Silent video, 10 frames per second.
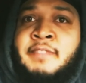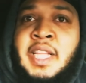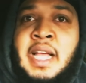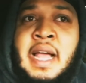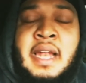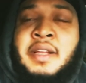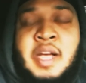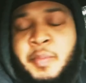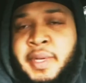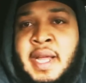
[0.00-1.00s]
I got a
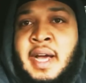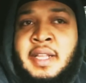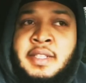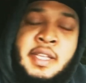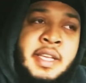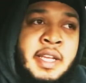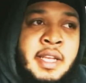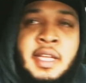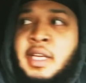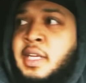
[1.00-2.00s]
couple dollars here and
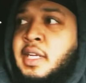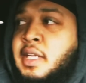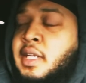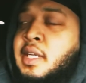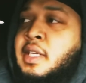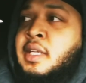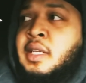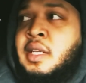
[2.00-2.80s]
there.